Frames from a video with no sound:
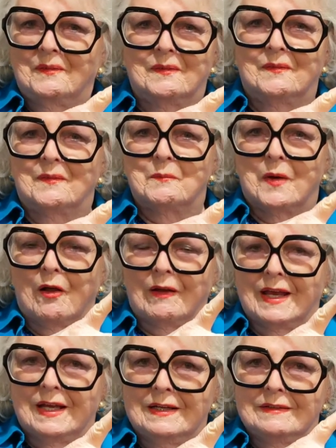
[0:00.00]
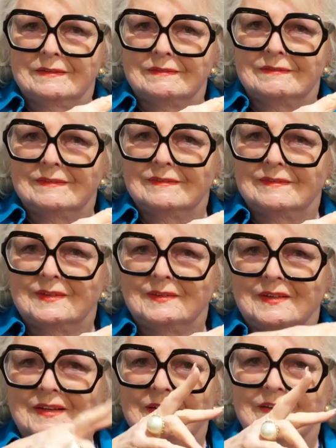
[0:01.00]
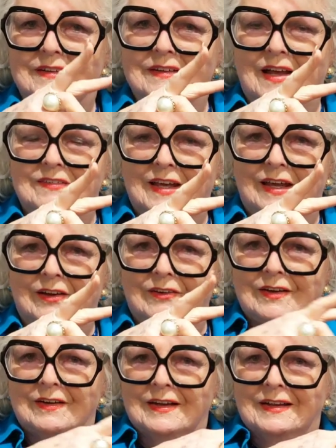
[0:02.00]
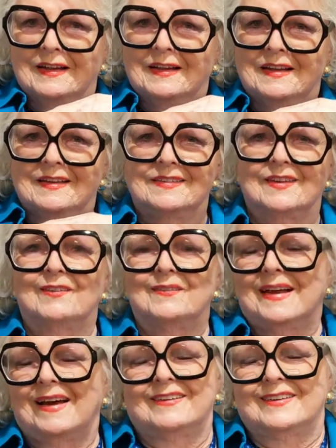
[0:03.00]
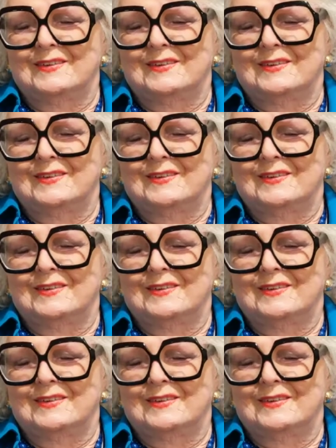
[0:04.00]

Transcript: Bald-headed, lots of hair. So, I don't know.